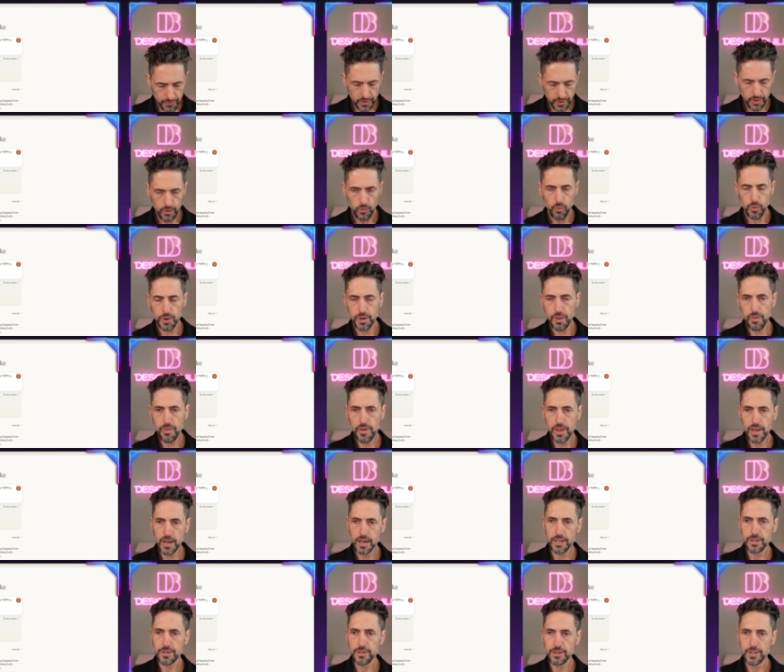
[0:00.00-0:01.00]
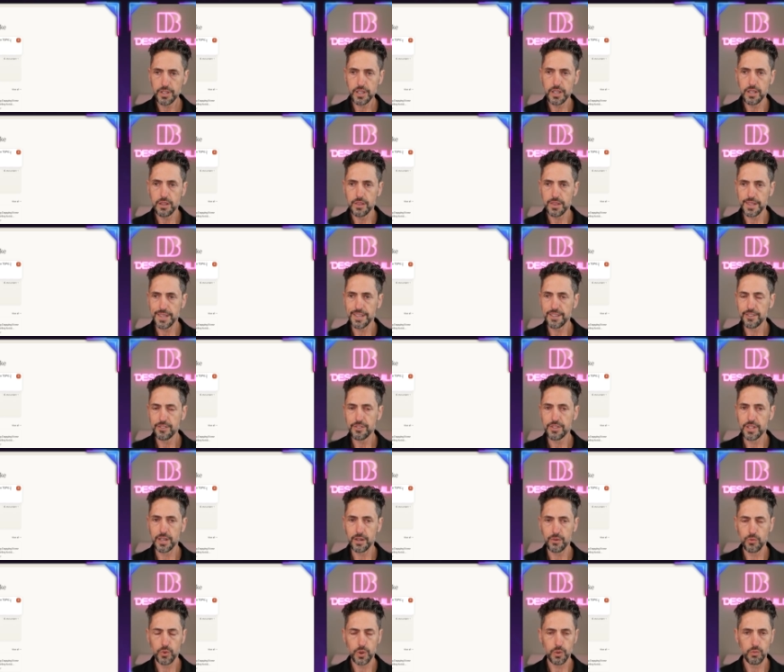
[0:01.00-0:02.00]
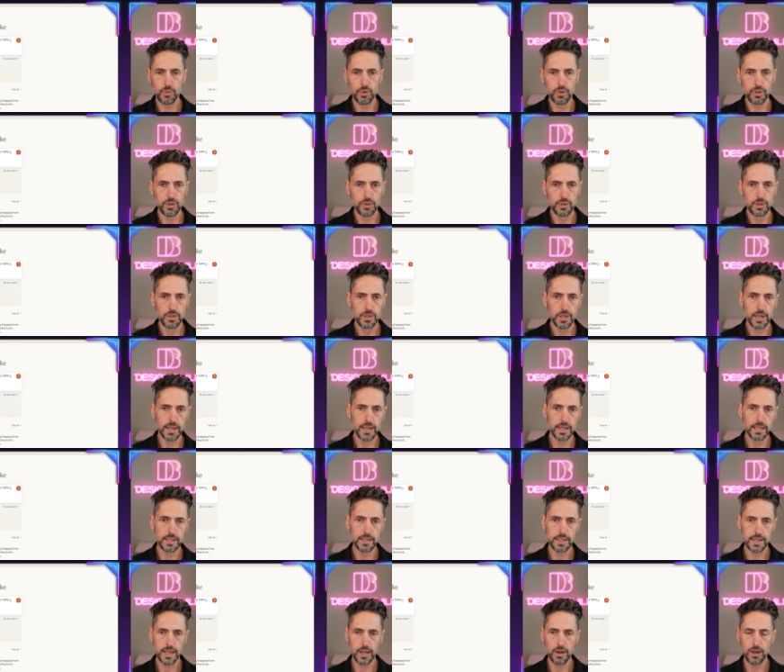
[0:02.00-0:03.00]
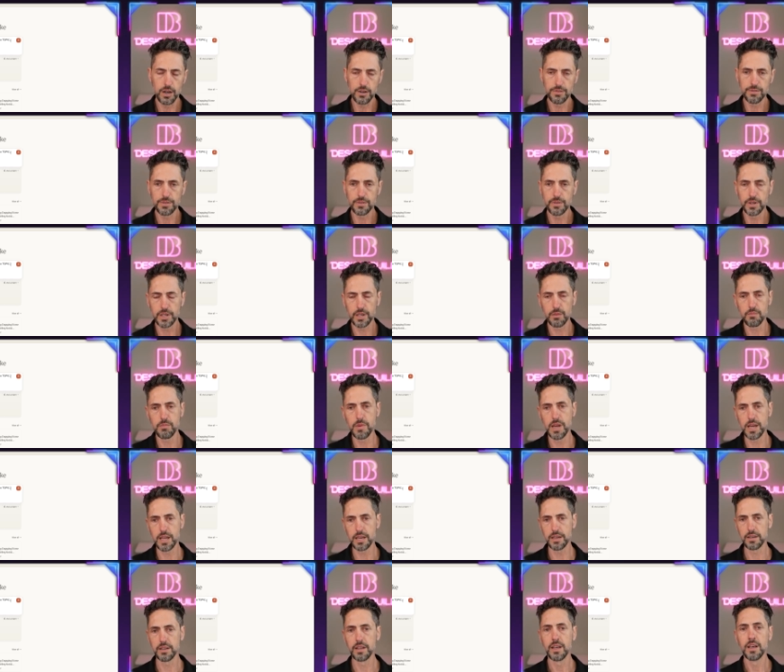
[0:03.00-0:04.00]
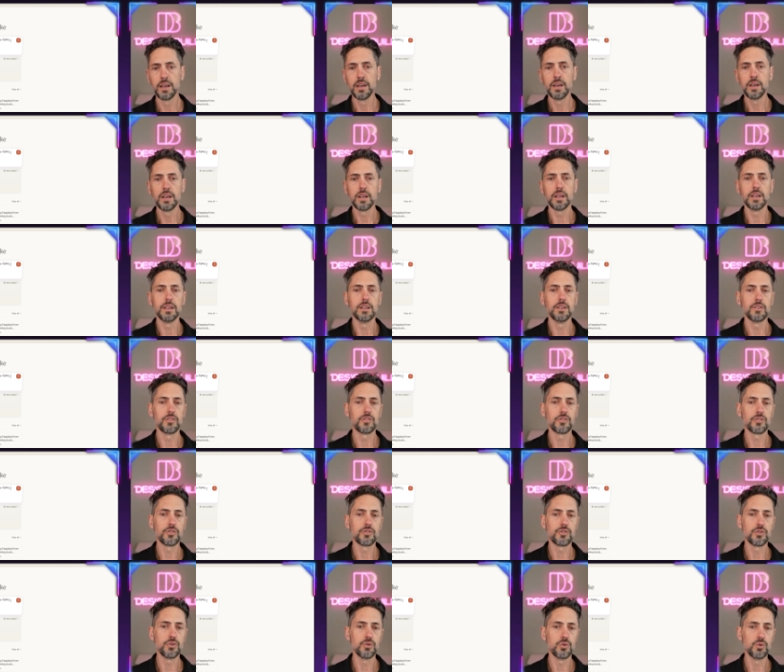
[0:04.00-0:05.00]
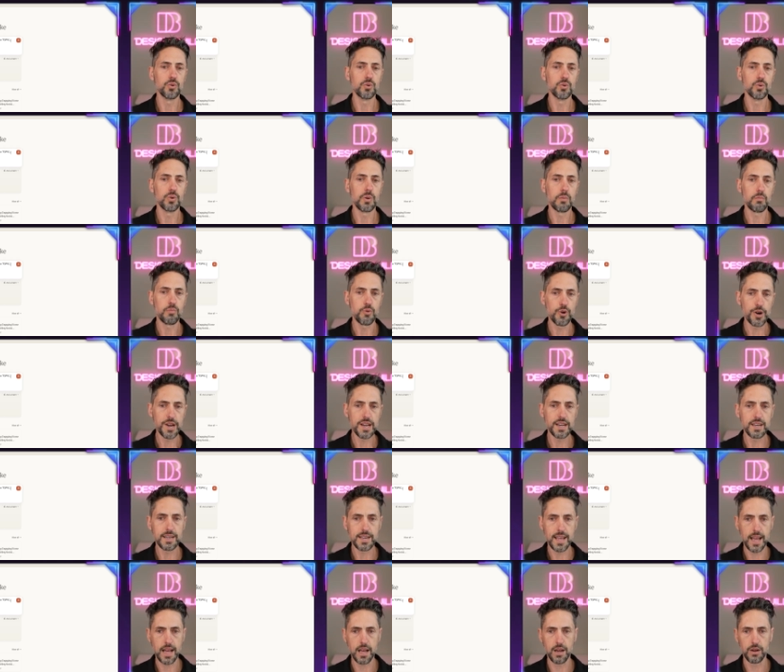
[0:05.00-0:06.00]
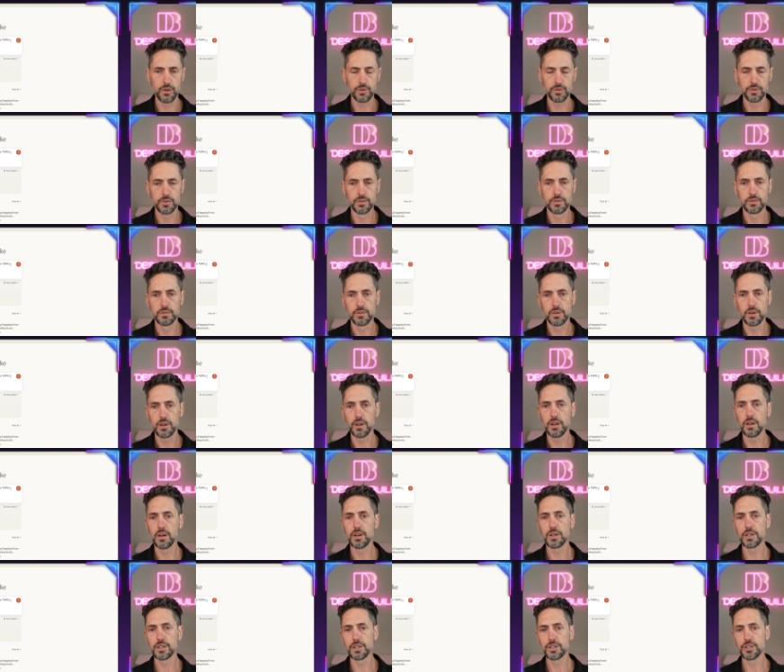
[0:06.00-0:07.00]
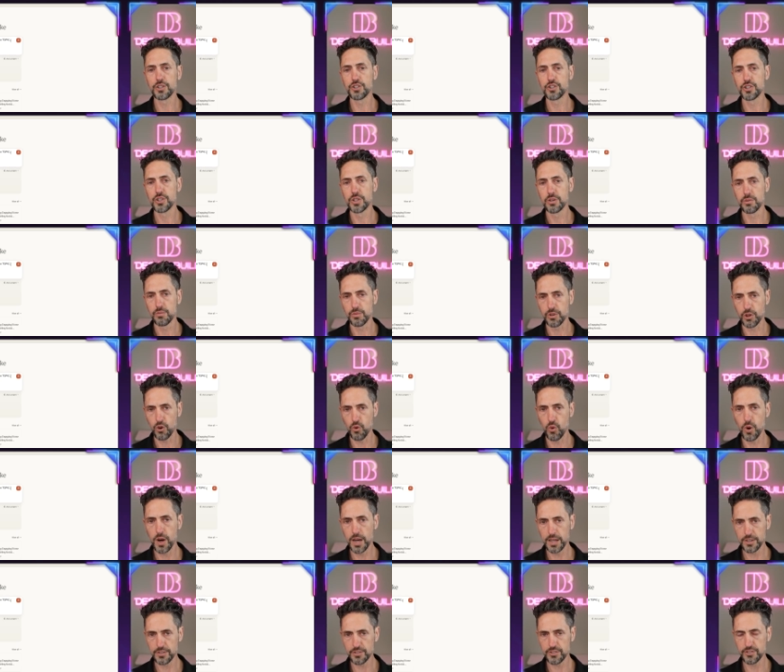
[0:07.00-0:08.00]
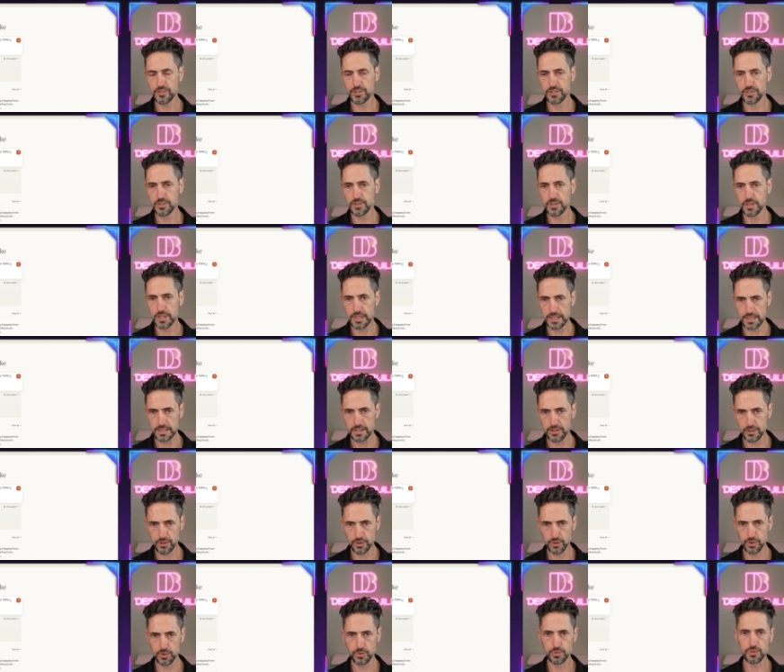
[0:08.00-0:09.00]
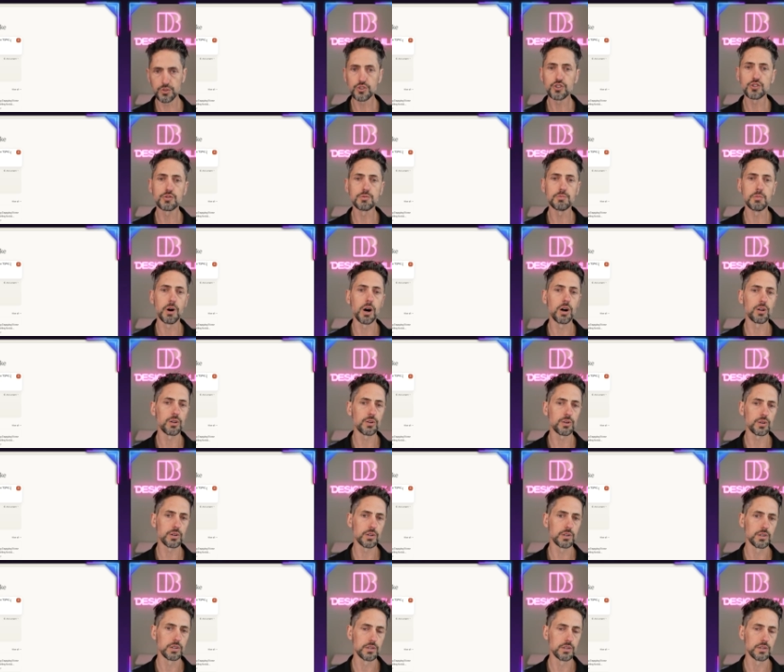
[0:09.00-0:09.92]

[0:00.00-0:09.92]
one of the other key things that that I often recommend is to break down large requests into smaller